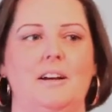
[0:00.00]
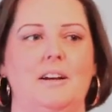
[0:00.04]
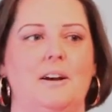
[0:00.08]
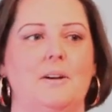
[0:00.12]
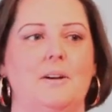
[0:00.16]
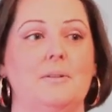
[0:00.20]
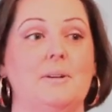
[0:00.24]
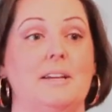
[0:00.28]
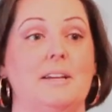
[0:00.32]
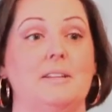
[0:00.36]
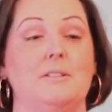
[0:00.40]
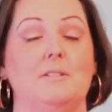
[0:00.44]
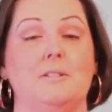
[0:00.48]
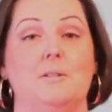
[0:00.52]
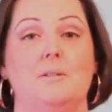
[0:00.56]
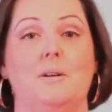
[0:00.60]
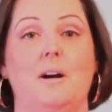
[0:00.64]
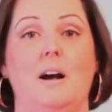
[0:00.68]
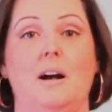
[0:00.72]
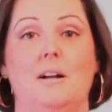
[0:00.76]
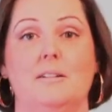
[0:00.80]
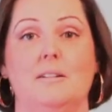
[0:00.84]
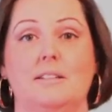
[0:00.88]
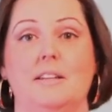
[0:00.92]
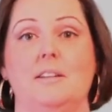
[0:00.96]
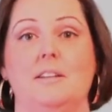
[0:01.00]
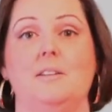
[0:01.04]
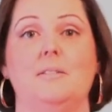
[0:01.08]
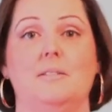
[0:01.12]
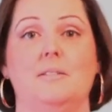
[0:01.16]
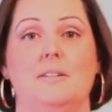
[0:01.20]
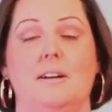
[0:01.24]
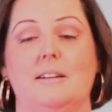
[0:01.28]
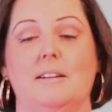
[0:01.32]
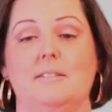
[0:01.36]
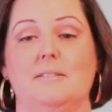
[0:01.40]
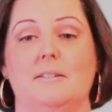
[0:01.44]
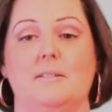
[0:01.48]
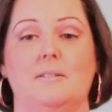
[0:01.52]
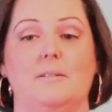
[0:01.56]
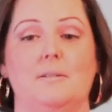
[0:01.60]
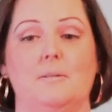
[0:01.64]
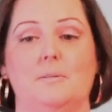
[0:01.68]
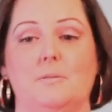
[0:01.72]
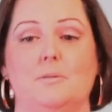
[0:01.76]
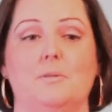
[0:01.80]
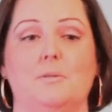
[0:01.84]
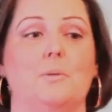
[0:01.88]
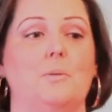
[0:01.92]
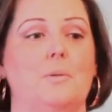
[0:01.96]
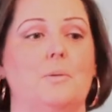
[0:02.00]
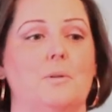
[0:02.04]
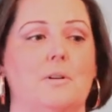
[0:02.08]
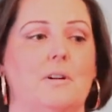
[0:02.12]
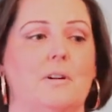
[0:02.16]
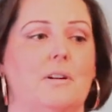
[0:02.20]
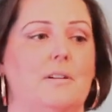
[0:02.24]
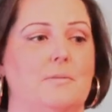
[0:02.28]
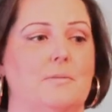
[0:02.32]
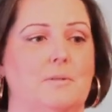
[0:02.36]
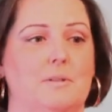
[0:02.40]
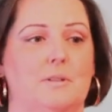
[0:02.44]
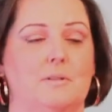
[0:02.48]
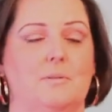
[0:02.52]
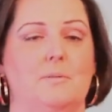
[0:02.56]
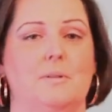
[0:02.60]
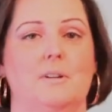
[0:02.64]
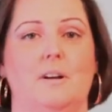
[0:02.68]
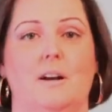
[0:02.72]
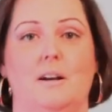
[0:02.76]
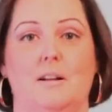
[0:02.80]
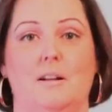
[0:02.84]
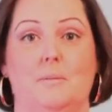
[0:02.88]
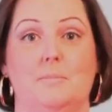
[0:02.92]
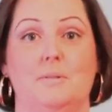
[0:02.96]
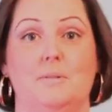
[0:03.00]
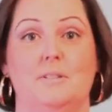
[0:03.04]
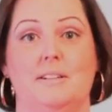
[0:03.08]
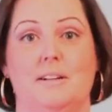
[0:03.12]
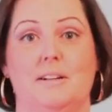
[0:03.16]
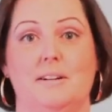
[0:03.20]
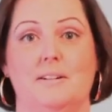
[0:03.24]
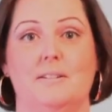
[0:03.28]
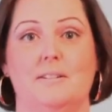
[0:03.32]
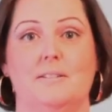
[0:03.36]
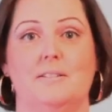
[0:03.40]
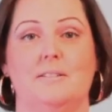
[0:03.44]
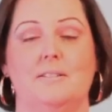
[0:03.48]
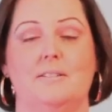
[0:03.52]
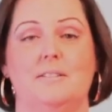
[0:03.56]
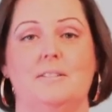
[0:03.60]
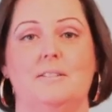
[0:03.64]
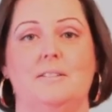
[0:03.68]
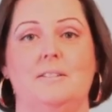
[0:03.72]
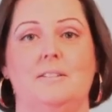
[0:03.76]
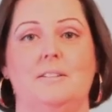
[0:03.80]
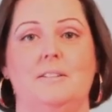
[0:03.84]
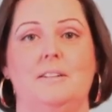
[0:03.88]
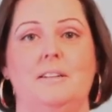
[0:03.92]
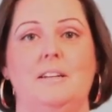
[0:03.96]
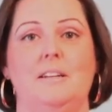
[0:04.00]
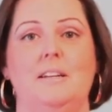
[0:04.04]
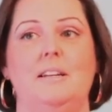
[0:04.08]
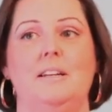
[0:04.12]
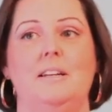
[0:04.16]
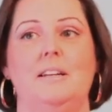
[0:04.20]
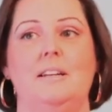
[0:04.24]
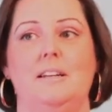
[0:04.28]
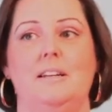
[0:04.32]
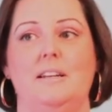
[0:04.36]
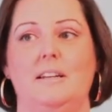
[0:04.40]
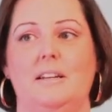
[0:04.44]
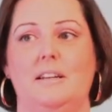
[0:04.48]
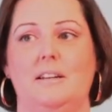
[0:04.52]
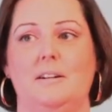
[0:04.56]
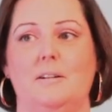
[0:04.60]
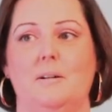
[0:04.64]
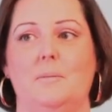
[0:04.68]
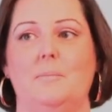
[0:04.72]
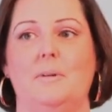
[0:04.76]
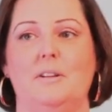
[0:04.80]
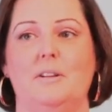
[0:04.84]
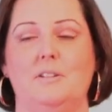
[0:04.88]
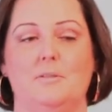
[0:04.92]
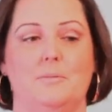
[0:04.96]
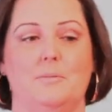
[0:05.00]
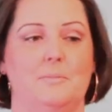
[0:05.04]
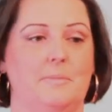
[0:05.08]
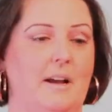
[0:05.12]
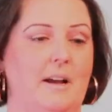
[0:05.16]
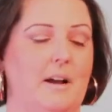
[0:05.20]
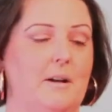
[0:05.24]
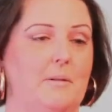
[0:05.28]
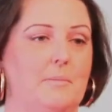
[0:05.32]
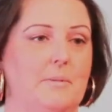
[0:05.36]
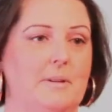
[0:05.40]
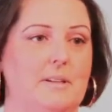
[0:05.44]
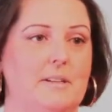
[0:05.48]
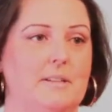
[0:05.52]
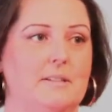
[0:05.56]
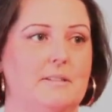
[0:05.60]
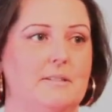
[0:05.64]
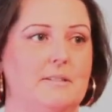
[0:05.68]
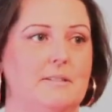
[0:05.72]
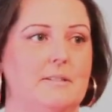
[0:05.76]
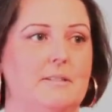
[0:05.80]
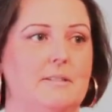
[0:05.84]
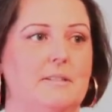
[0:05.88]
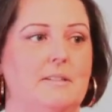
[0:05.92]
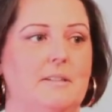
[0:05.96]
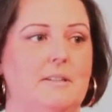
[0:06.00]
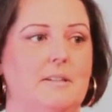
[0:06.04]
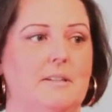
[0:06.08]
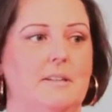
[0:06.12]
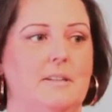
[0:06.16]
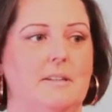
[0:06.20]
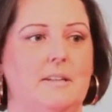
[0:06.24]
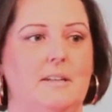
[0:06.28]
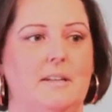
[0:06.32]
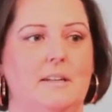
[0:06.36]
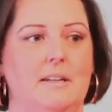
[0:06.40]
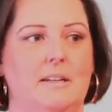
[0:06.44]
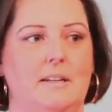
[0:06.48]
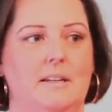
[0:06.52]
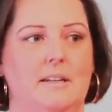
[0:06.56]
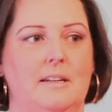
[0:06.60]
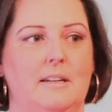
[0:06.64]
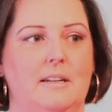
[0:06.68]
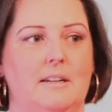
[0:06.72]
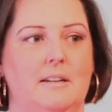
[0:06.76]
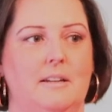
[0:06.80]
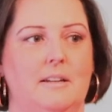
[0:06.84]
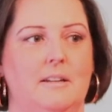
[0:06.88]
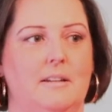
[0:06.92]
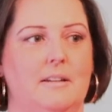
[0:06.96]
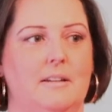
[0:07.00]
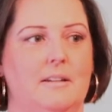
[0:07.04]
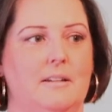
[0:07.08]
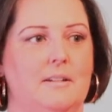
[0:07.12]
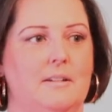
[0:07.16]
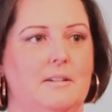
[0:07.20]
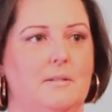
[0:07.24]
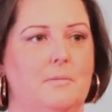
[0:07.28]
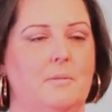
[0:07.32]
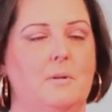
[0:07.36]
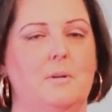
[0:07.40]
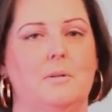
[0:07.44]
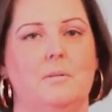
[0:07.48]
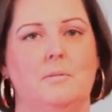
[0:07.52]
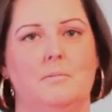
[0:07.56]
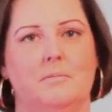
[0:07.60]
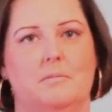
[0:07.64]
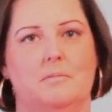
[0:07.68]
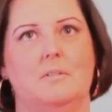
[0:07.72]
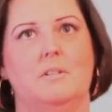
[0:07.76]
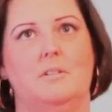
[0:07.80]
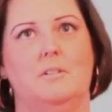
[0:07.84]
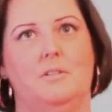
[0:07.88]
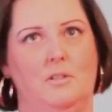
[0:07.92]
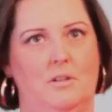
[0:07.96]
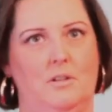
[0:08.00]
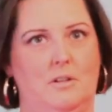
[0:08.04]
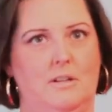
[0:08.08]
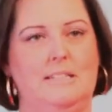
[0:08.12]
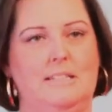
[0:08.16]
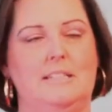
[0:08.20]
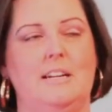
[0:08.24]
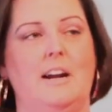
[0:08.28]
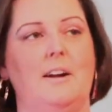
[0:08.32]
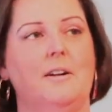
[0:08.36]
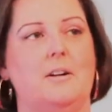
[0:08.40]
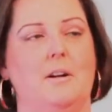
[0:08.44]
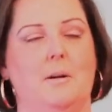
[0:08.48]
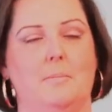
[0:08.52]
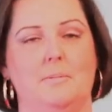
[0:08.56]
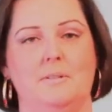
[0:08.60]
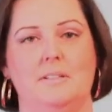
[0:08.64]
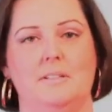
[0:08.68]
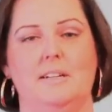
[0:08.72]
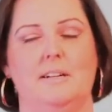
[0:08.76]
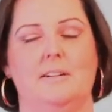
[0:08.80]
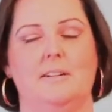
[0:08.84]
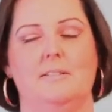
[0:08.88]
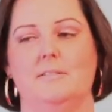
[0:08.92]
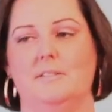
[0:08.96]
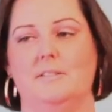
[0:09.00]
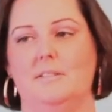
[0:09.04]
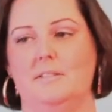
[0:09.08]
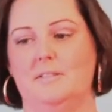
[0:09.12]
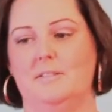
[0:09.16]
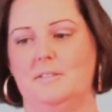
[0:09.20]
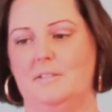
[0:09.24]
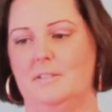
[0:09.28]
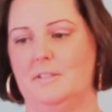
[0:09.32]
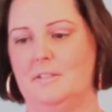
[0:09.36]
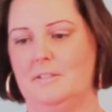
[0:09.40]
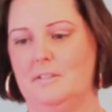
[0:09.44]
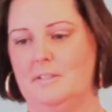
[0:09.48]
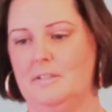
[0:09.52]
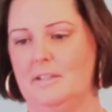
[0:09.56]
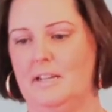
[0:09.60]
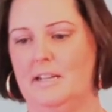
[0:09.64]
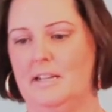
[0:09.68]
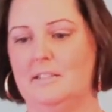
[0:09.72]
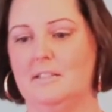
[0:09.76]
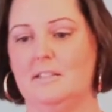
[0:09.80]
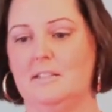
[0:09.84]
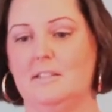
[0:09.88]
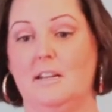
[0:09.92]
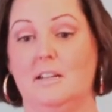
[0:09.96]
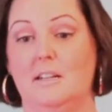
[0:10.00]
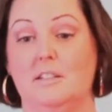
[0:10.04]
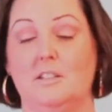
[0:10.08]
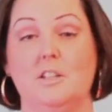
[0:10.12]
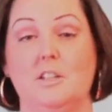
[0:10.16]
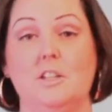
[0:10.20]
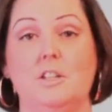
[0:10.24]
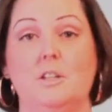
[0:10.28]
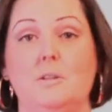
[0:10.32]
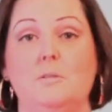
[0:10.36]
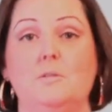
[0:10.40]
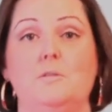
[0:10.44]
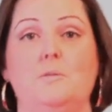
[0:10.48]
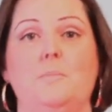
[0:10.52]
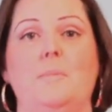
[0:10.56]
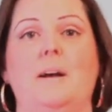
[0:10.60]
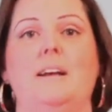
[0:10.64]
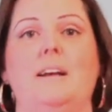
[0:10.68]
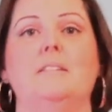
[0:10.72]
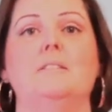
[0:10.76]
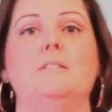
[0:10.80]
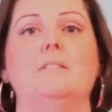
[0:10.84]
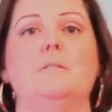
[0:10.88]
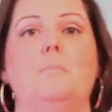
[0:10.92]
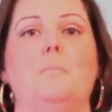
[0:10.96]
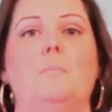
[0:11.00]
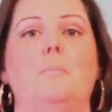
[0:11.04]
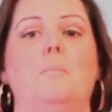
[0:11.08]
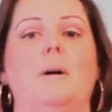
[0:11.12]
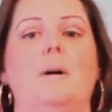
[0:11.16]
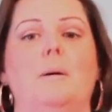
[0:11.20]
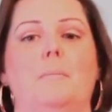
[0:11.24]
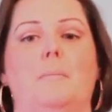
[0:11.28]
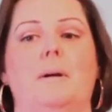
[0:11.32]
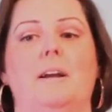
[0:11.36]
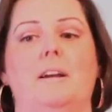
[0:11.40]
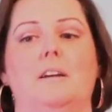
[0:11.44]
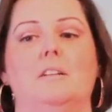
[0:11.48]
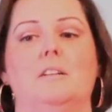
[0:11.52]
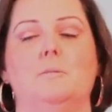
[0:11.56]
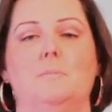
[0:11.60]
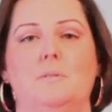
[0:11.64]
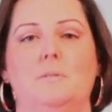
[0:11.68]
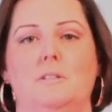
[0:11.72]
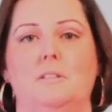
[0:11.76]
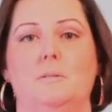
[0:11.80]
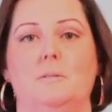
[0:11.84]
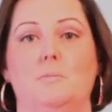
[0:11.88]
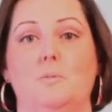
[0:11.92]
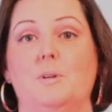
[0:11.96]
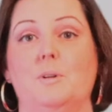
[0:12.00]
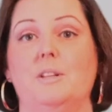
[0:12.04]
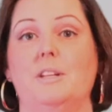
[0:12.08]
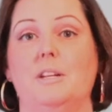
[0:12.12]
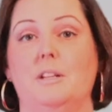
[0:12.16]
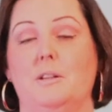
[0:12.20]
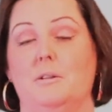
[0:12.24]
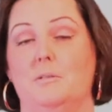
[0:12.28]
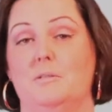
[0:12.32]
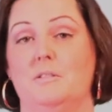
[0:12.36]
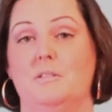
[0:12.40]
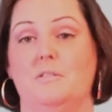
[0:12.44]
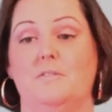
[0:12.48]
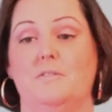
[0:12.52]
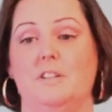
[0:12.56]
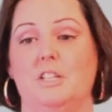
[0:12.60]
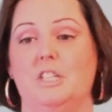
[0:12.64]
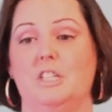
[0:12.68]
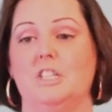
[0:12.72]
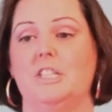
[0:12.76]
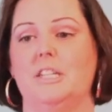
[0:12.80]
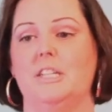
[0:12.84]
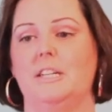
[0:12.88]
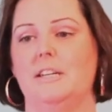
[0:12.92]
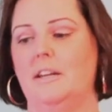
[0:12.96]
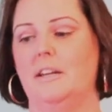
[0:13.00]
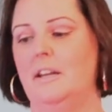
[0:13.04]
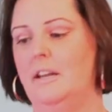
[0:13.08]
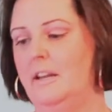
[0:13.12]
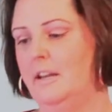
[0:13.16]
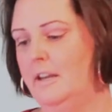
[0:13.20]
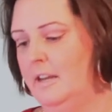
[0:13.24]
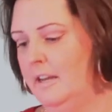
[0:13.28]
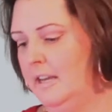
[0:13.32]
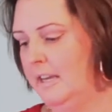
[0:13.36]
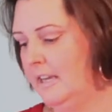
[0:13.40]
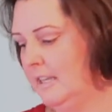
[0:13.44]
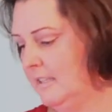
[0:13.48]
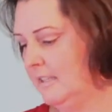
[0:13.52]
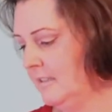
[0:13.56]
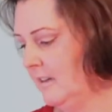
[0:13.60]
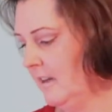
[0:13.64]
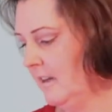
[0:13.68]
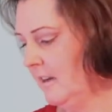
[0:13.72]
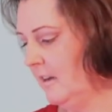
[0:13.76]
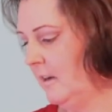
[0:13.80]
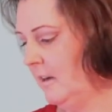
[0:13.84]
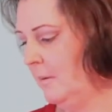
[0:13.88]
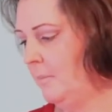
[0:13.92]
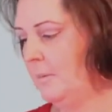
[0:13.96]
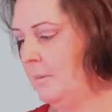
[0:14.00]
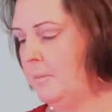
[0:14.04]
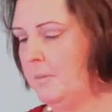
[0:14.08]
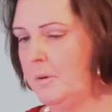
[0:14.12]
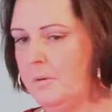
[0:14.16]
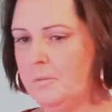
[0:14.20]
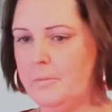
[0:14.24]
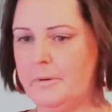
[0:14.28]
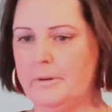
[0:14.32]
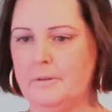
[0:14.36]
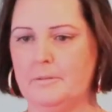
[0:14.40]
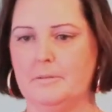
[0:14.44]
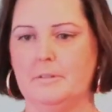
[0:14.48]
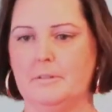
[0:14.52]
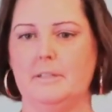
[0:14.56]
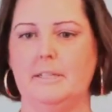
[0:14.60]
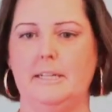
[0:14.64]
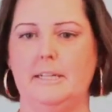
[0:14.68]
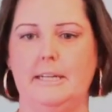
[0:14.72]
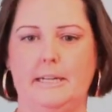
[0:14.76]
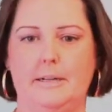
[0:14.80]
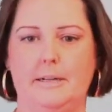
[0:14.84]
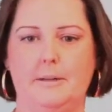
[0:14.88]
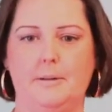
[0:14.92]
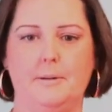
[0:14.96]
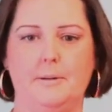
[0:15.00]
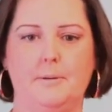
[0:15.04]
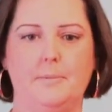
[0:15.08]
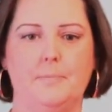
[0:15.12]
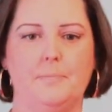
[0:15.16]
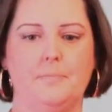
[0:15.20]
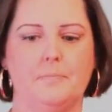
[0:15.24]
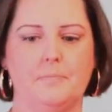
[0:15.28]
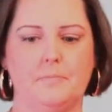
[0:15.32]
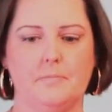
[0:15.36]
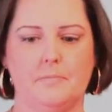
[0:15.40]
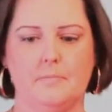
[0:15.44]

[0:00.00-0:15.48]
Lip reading: Okay, so I'll take you guys on a little tour of what's going on upstairs in our bedroom now because, well, the entire upstairs, it's a huge mess, but my husband's really close to finishing. He's got a couple more rows in here.